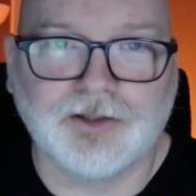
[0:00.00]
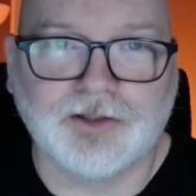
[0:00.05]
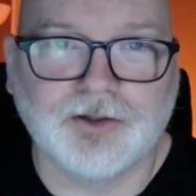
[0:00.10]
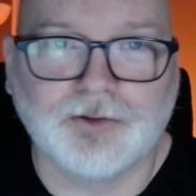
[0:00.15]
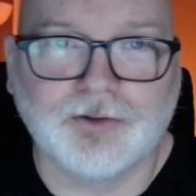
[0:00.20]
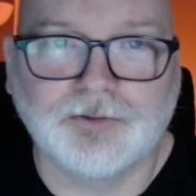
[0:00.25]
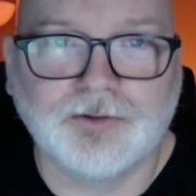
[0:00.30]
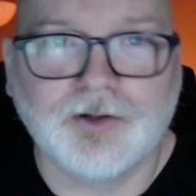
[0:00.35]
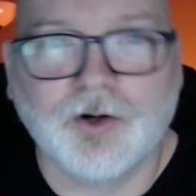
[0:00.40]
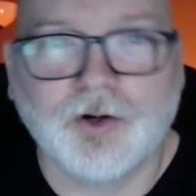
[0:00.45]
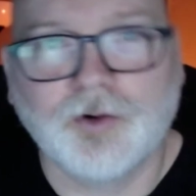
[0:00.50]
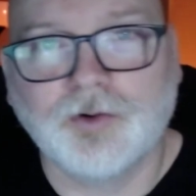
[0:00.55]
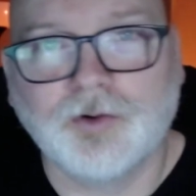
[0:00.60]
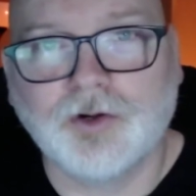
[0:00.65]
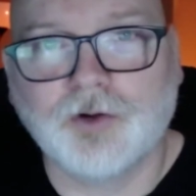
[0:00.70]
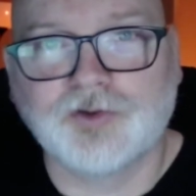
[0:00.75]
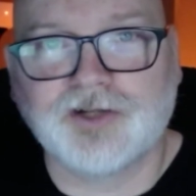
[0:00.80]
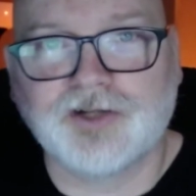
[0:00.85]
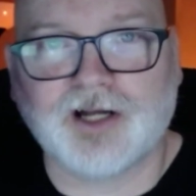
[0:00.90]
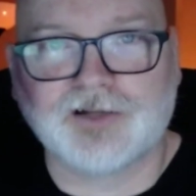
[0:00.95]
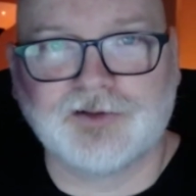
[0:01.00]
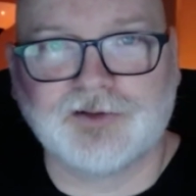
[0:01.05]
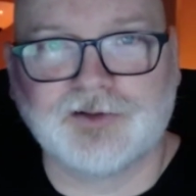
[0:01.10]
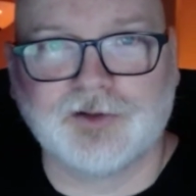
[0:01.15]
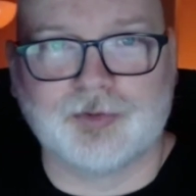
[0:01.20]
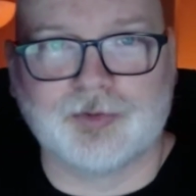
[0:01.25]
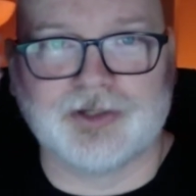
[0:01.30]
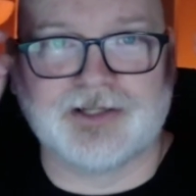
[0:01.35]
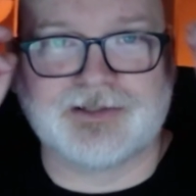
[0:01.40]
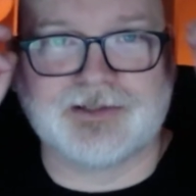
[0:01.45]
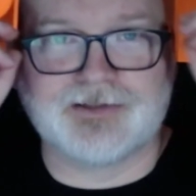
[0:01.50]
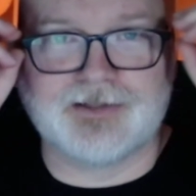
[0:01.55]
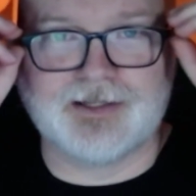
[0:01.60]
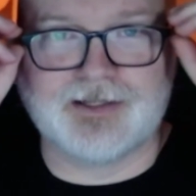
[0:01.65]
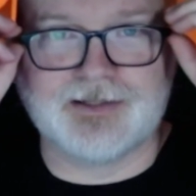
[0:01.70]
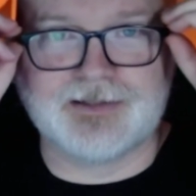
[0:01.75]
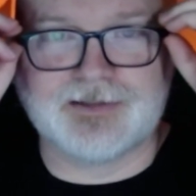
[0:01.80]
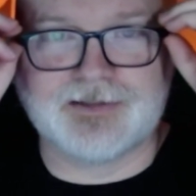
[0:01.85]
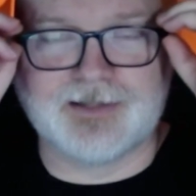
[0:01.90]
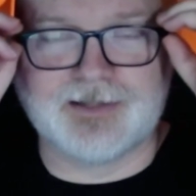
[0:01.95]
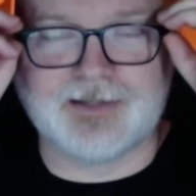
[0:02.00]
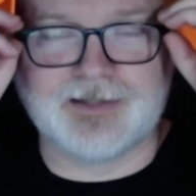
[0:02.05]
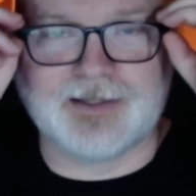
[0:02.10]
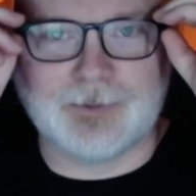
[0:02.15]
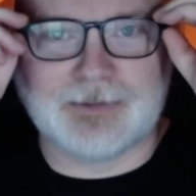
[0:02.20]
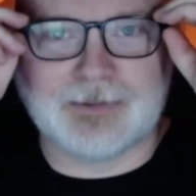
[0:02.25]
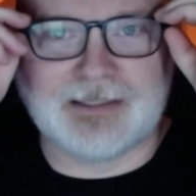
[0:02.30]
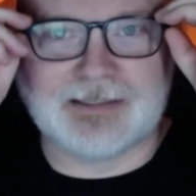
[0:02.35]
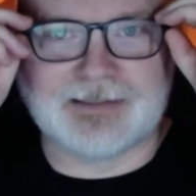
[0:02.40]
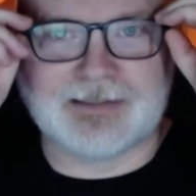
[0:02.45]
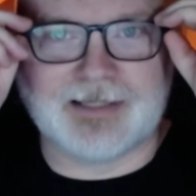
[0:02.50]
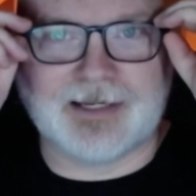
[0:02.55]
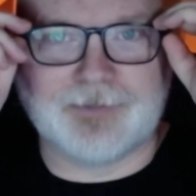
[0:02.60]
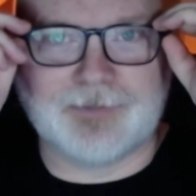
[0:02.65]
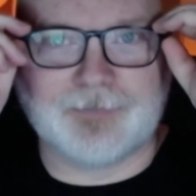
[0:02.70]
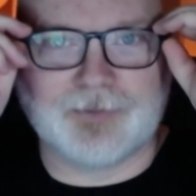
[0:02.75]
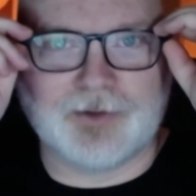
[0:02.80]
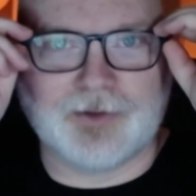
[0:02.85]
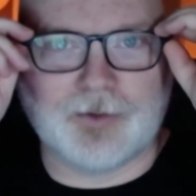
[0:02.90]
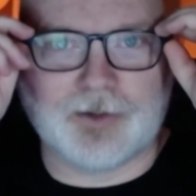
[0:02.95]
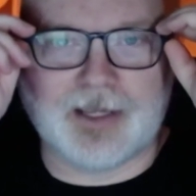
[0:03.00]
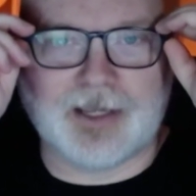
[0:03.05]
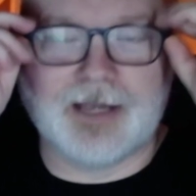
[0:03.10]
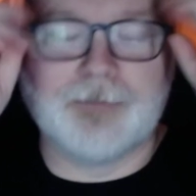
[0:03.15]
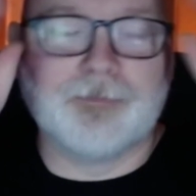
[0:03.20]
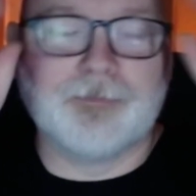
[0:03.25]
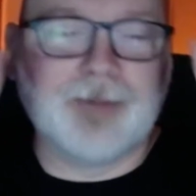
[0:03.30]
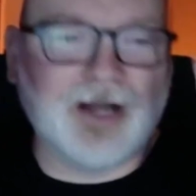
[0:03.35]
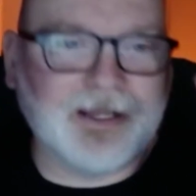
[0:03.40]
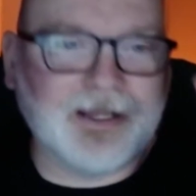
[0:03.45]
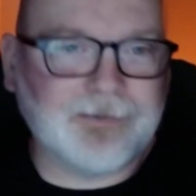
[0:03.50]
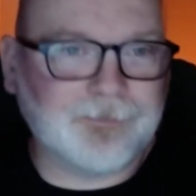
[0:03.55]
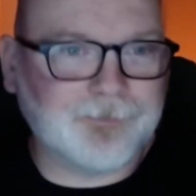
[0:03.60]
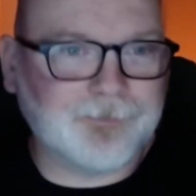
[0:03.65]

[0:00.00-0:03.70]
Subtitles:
go talk to your priest and see what they say. Okay? But